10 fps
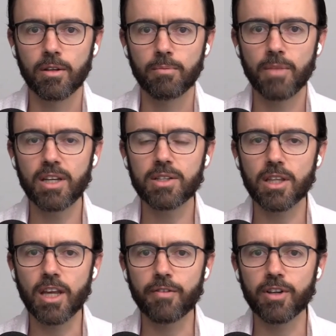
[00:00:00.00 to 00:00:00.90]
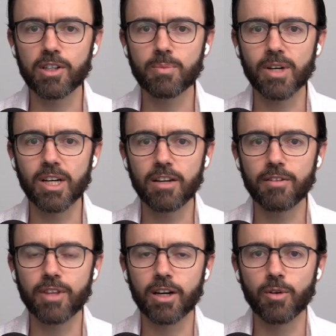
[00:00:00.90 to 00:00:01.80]
Many South Africans
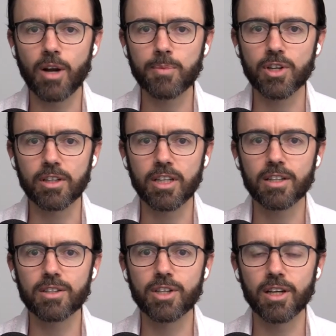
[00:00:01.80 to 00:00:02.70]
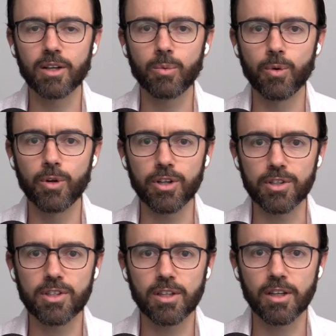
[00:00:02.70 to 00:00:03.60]
believe that corruption is getting
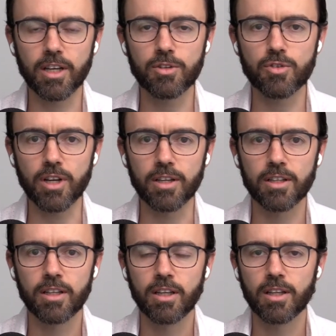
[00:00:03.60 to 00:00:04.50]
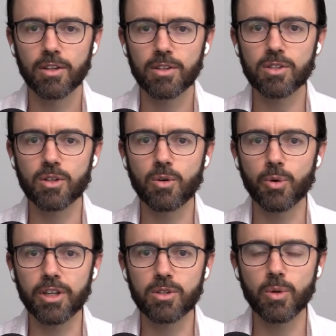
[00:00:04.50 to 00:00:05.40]
worse in the country. This is
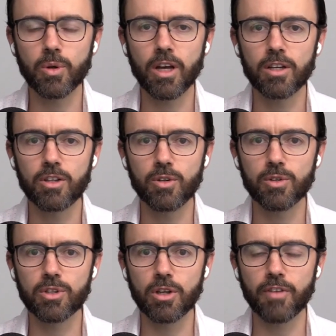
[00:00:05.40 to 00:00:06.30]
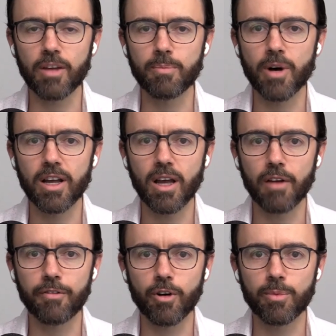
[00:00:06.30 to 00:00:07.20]
according to a new survey by
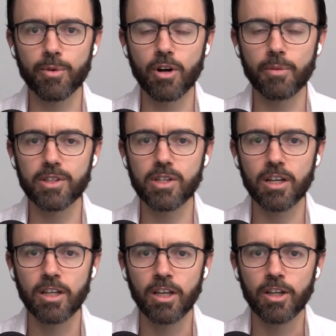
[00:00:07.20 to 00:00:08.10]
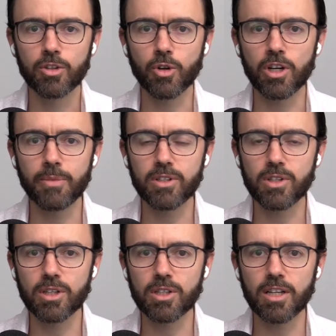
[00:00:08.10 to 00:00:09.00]
Afrobarometer. Joining me to
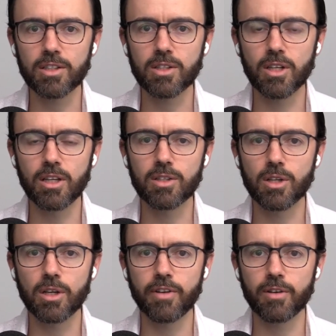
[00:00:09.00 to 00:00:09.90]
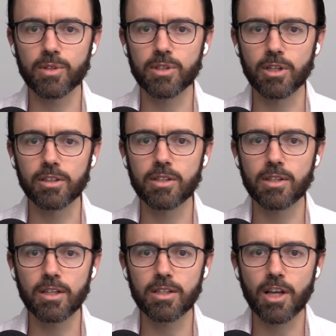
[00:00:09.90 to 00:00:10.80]
discuss these survey
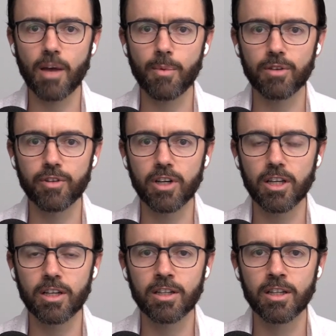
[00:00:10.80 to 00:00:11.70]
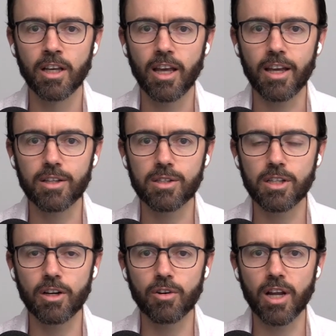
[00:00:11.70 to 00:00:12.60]
results is Gerbrandt van Heerden, a
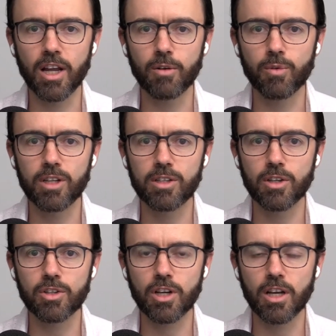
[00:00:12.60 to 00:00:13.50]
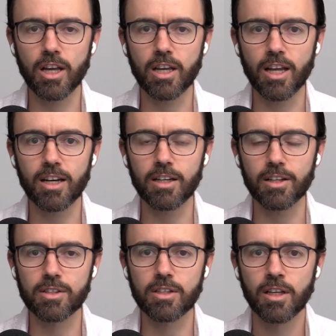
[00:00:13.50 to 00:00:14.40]
CRA researcher and analyst.